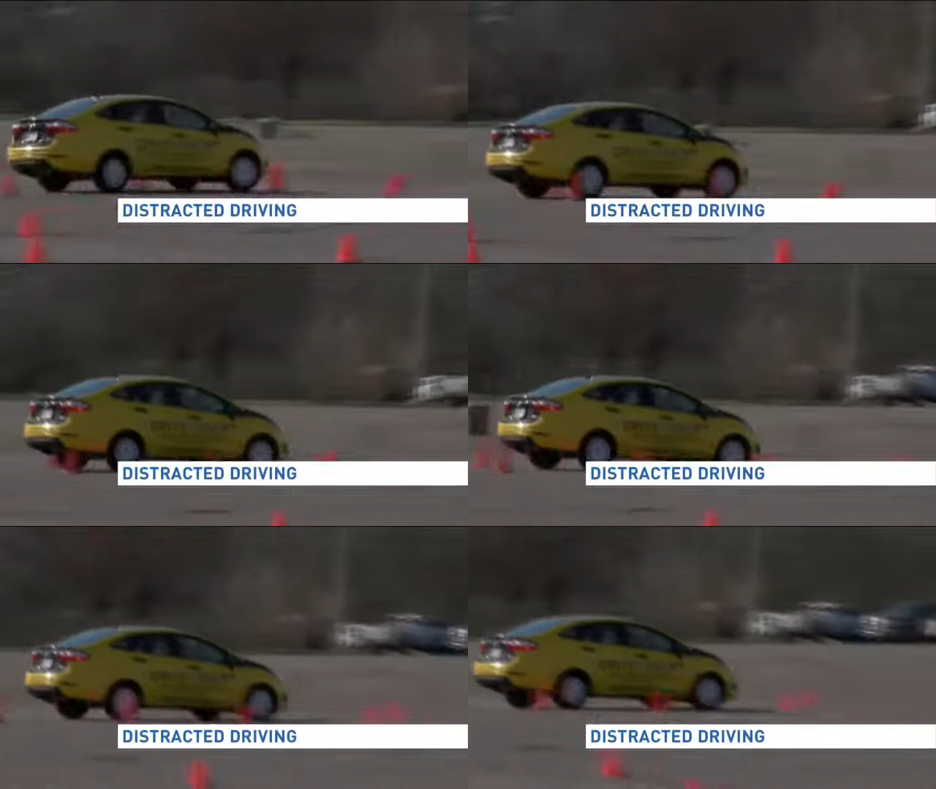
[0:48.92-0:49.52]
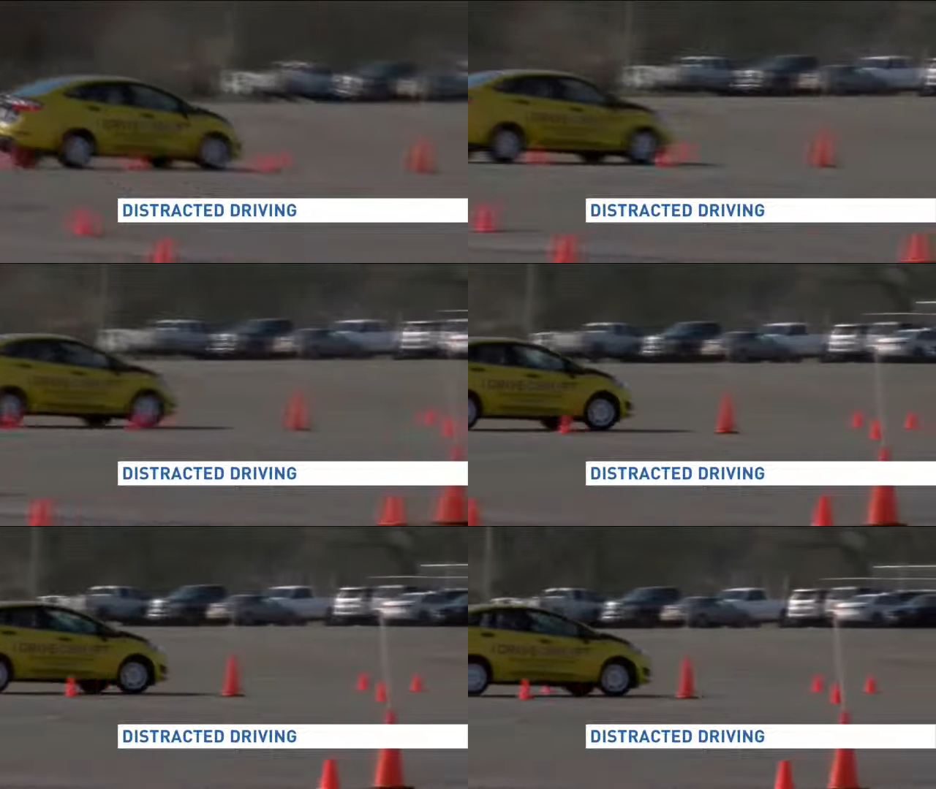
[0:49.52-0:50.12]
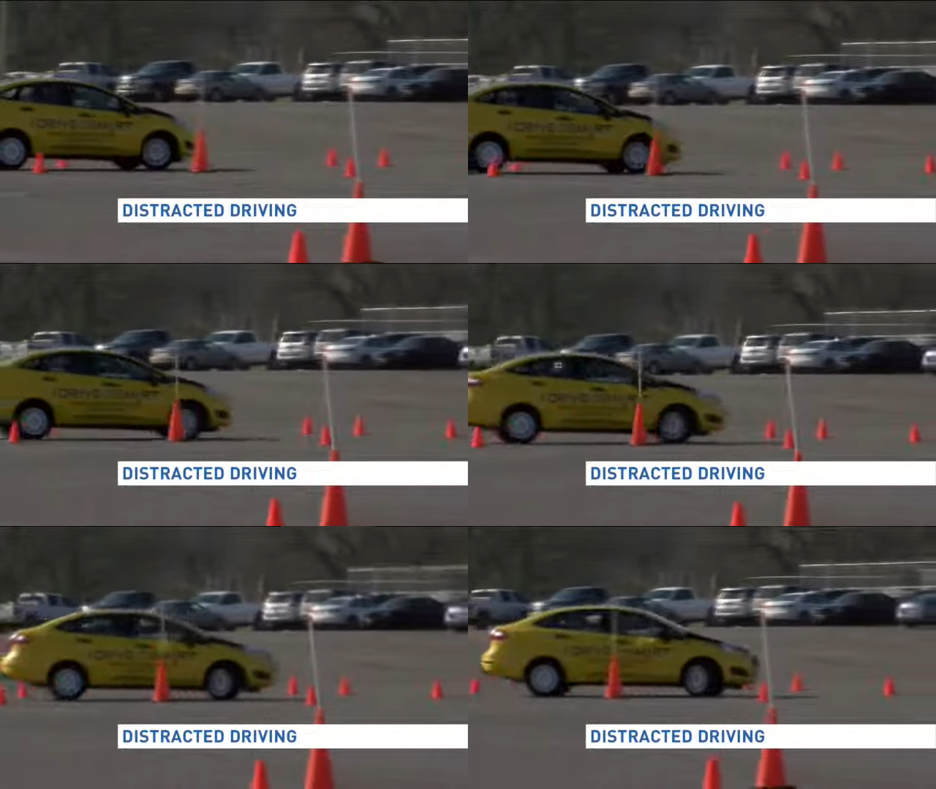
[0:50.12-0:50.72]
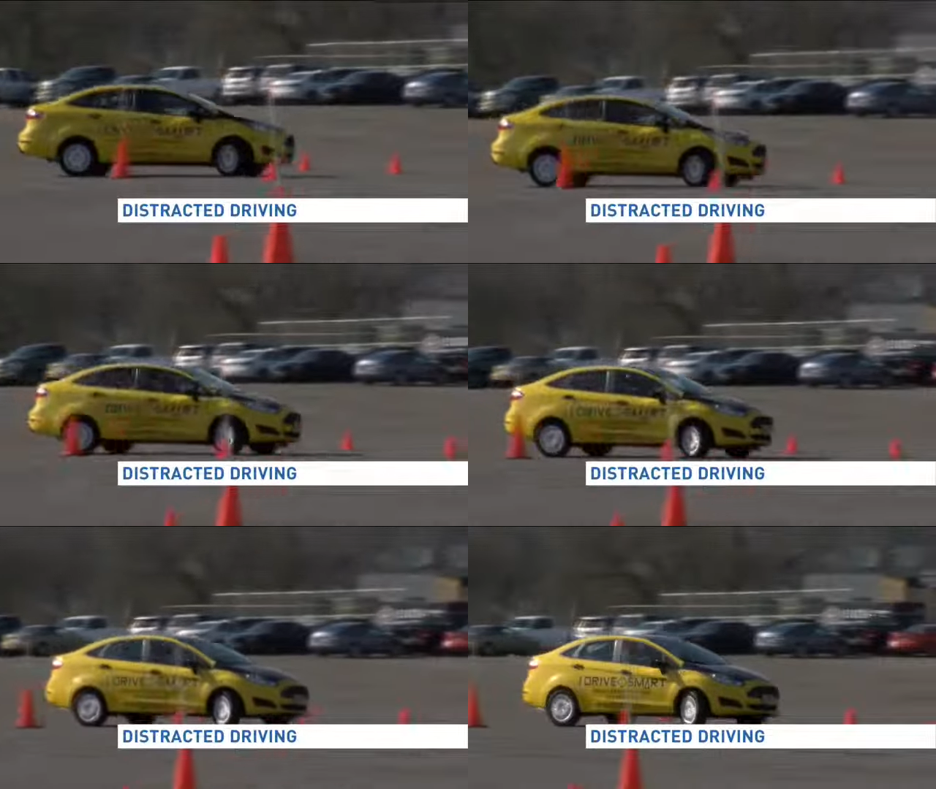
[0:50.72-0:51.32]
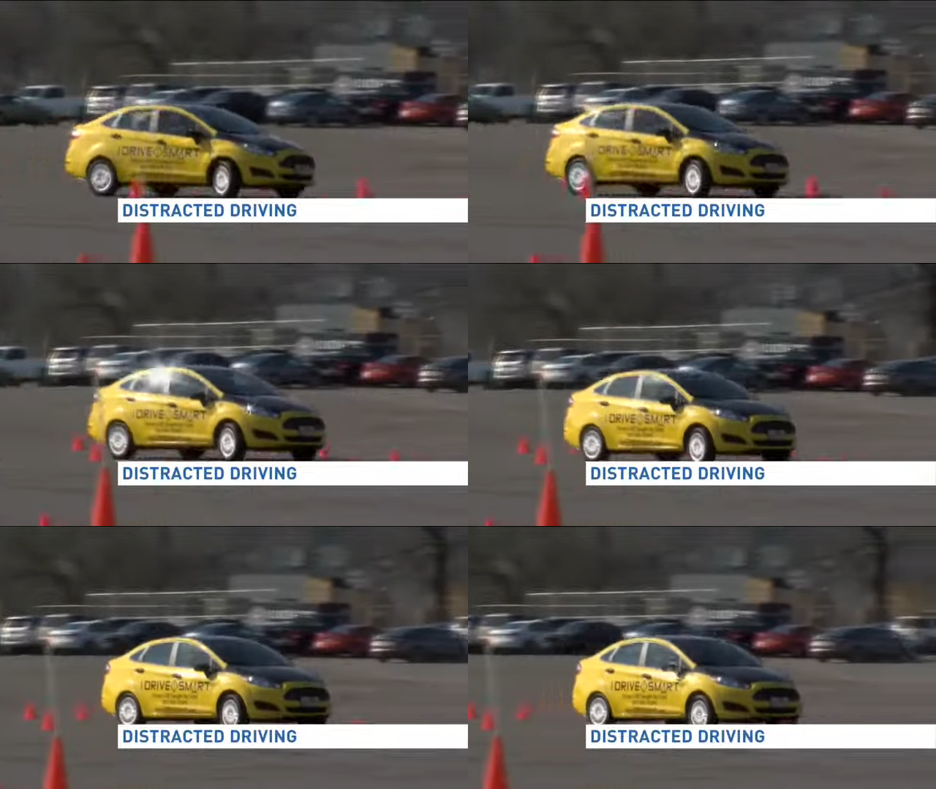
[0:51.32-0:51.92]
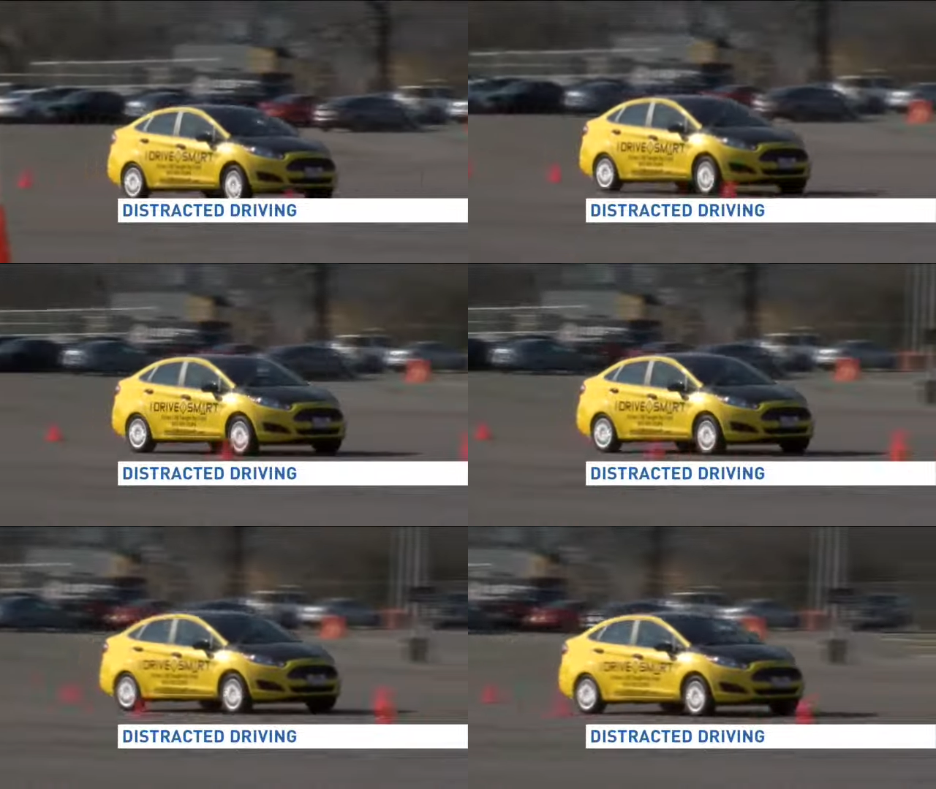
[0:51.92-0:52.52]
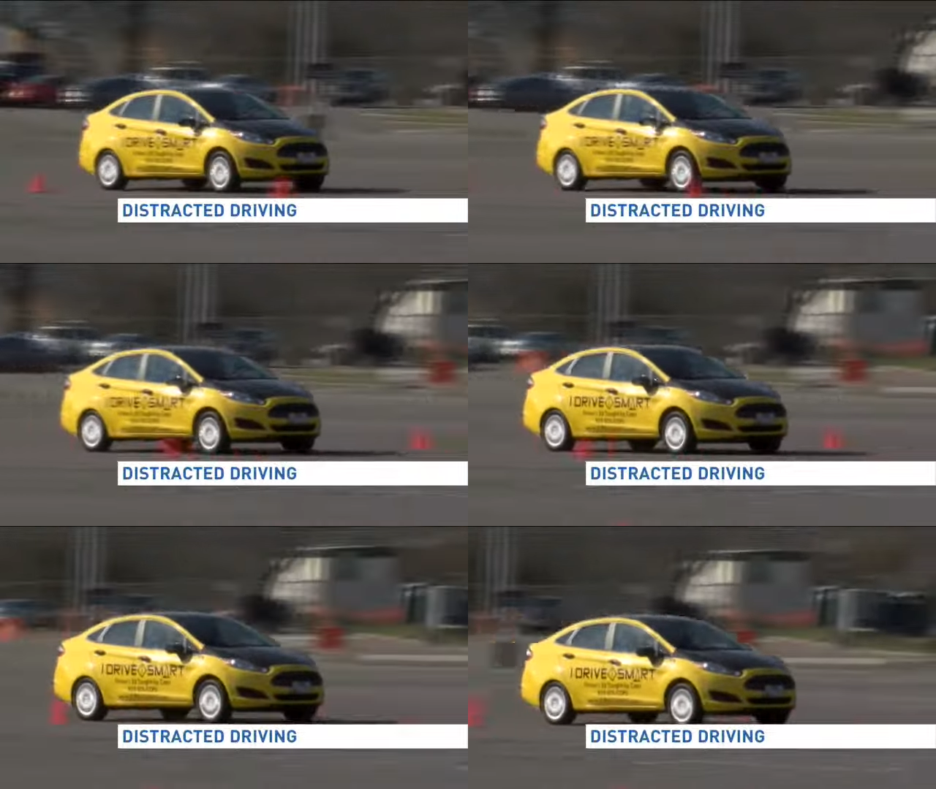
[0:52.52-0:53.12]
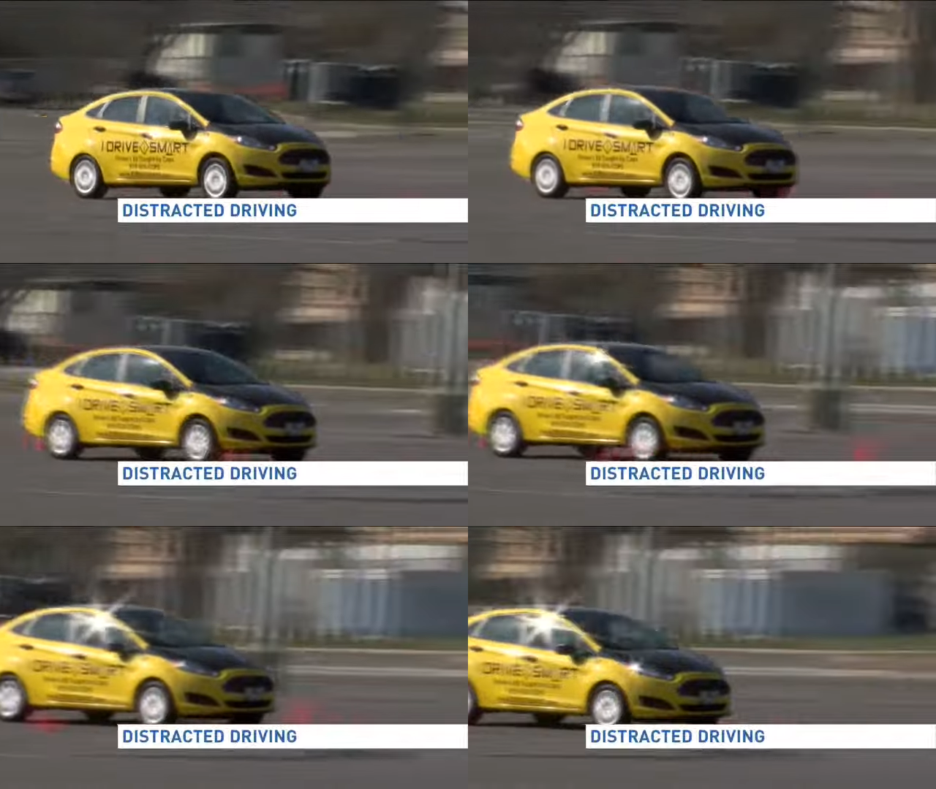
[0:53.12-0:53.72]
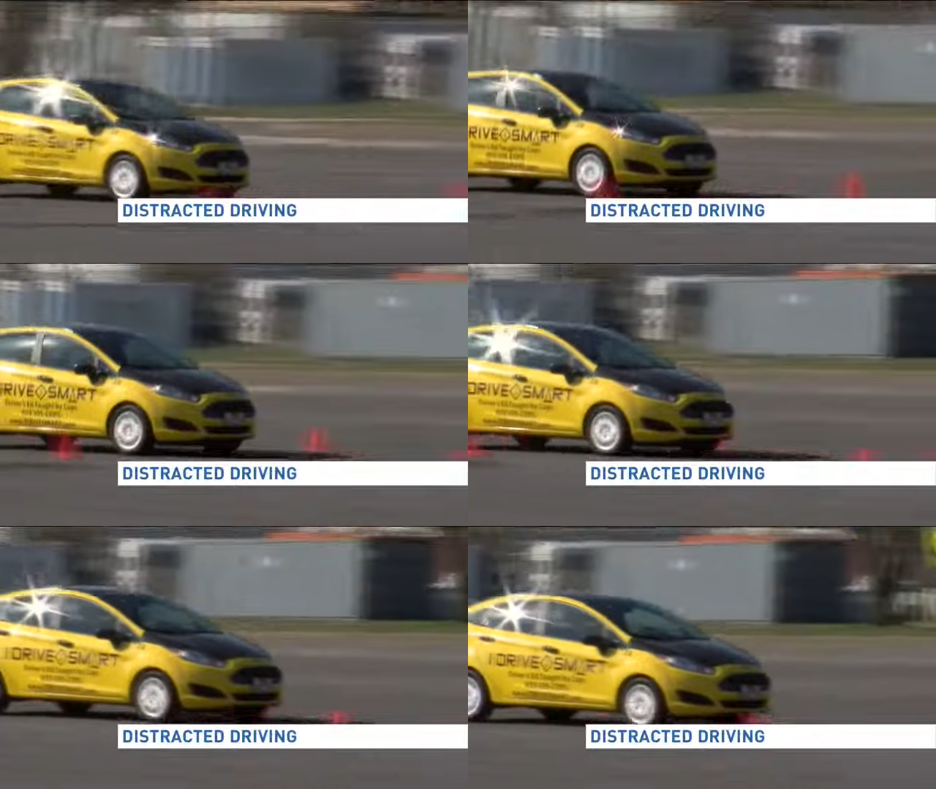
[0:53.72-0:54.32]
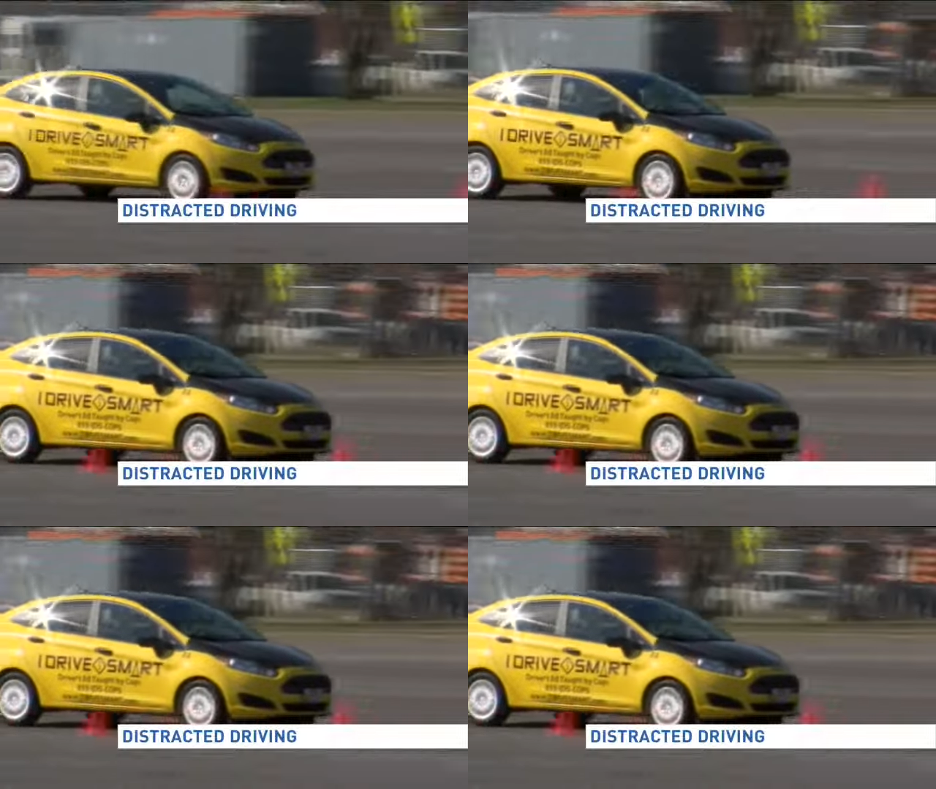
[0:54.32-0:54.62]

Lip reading: No face is visible, so there are no lips to read.